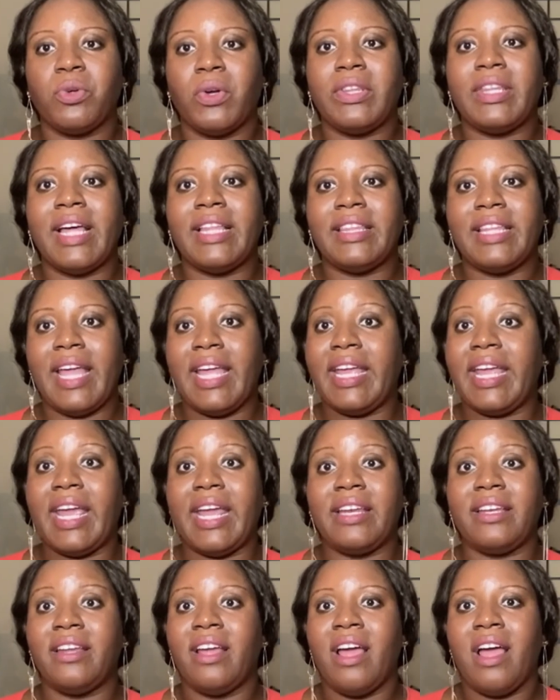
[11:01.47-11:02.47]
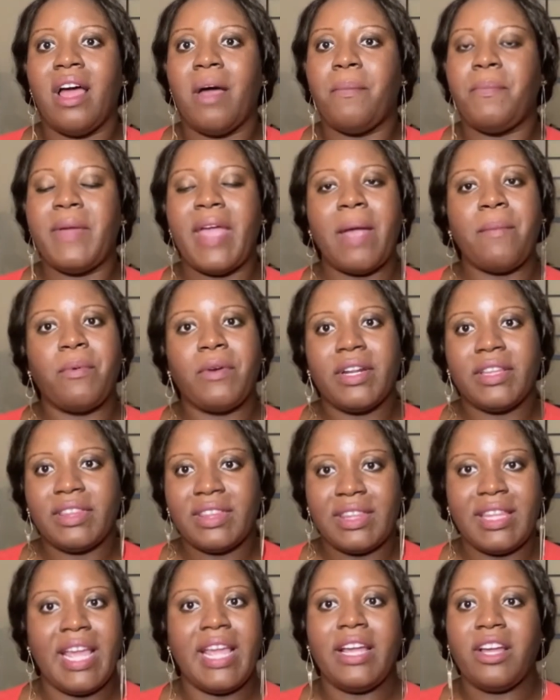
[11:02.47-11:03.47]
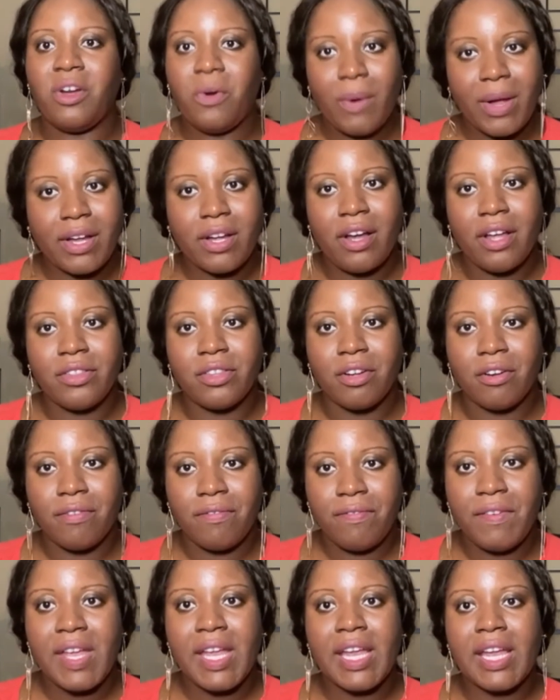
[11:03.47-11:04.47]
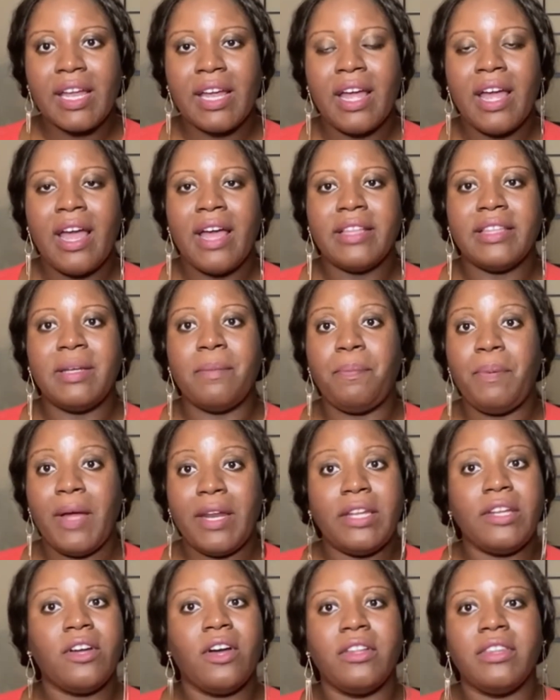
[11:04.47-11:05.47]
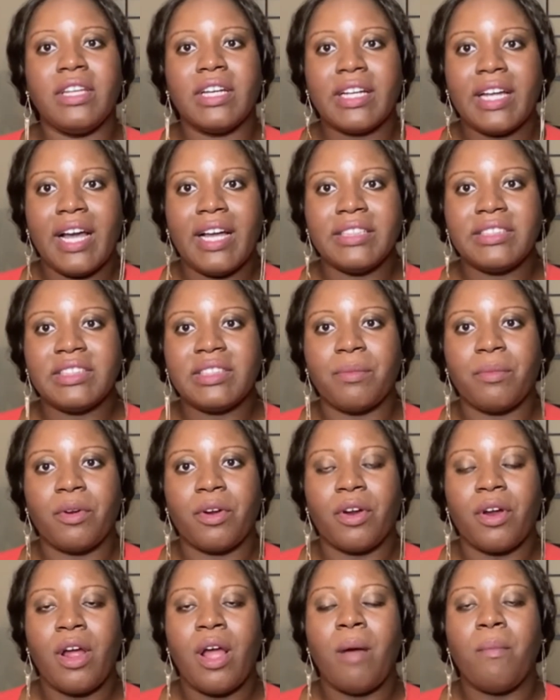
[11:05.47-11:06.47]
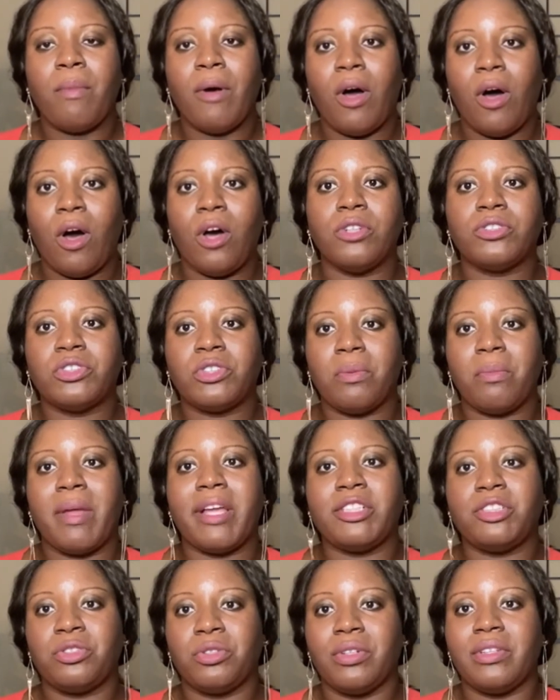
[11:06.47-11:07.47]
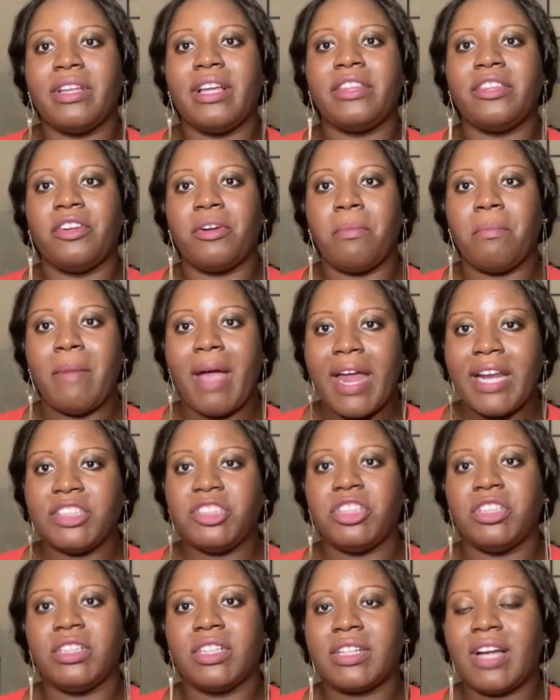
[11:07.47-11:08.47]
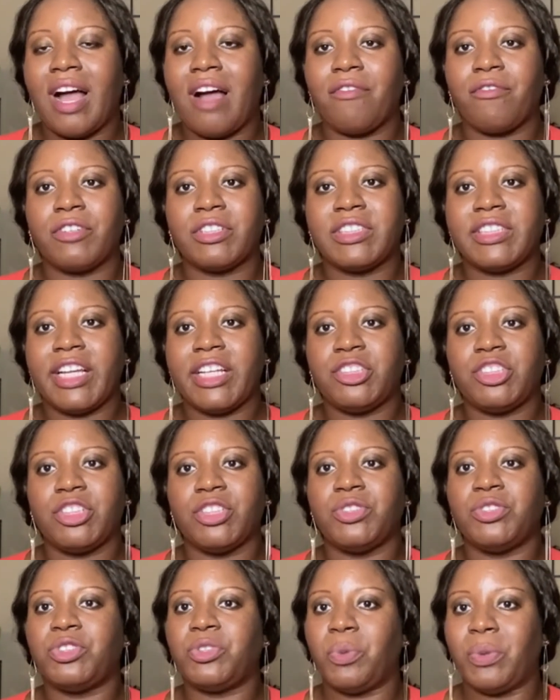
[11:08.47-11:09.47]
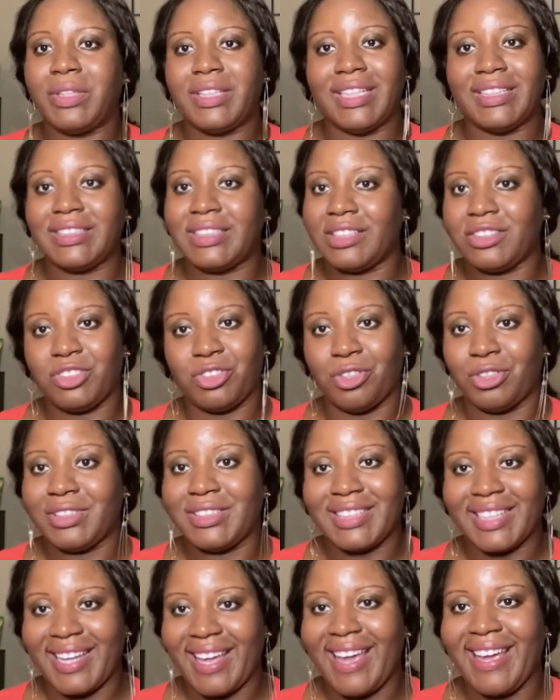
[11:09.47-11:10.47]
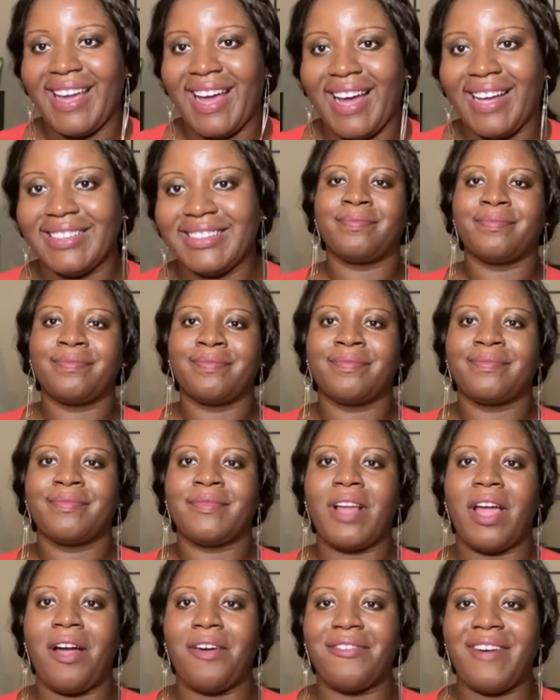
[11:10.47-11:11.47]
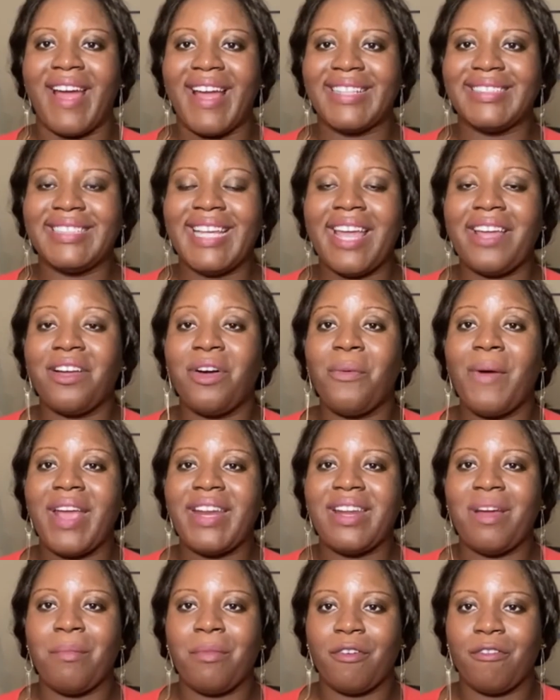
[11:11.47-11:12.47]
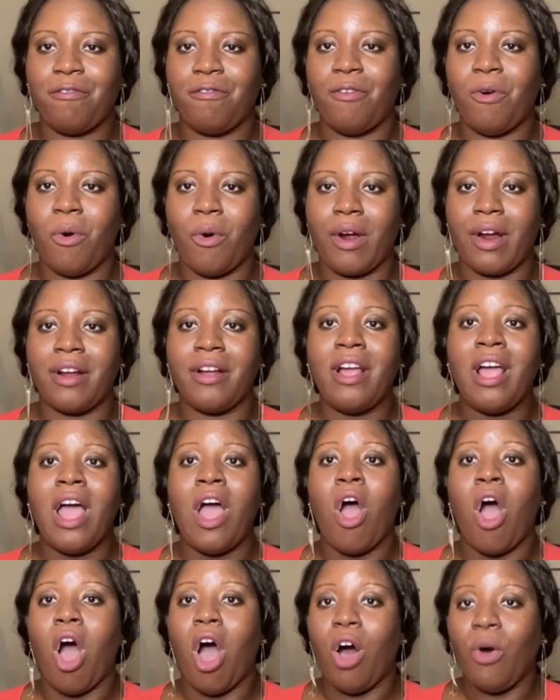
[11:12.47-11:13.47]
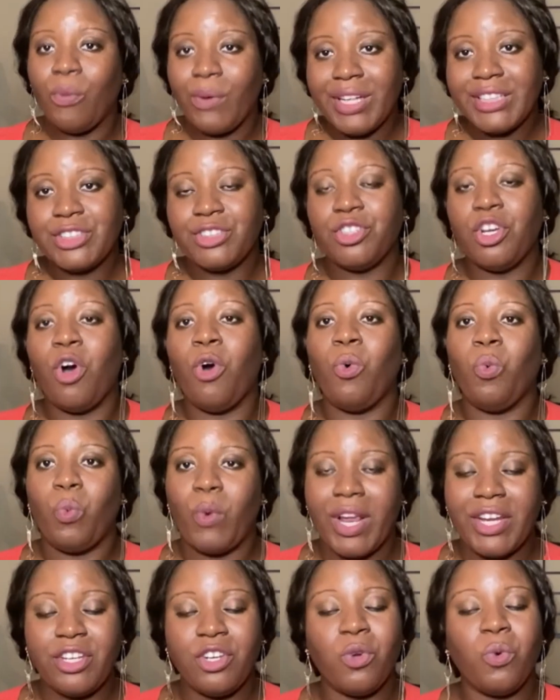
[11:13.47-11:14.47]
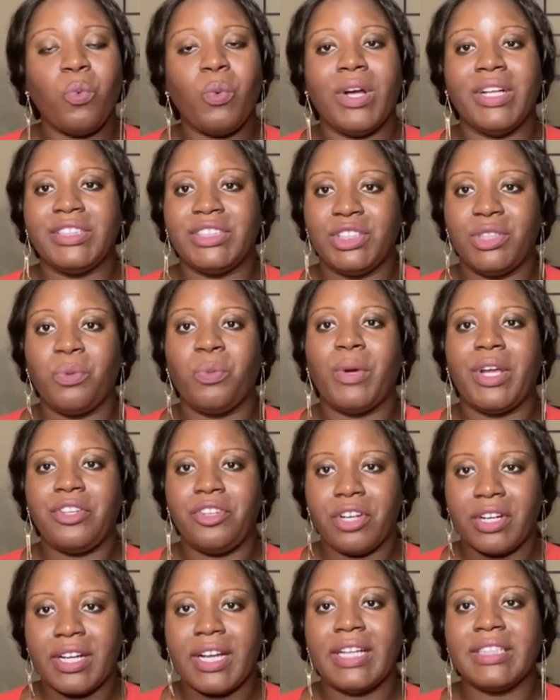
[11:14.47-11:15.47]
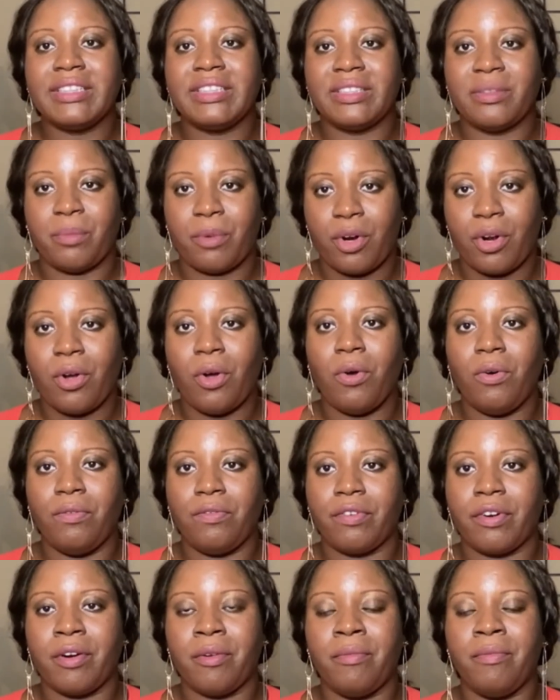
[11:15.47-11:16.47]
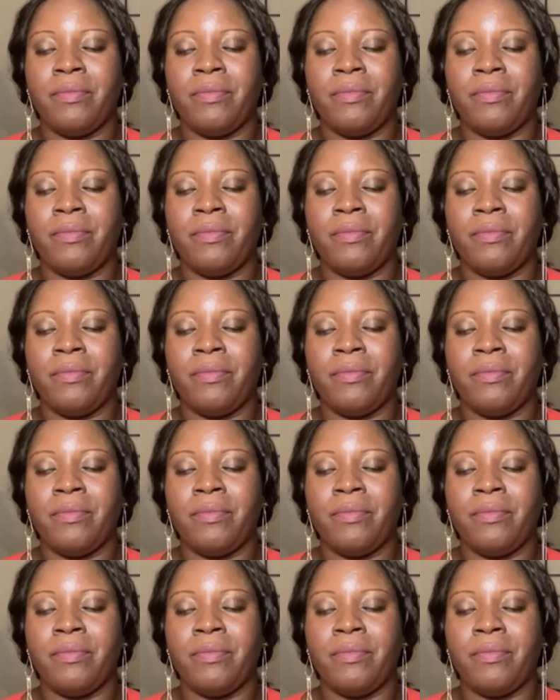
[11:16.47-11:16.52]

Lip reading: that they can be able to think quick on their feet depending on the customer, but also make sure that they're managing the conversation so it doesn't turn to chaos. All right, takeaway number 4, always know when you want to win your customer over.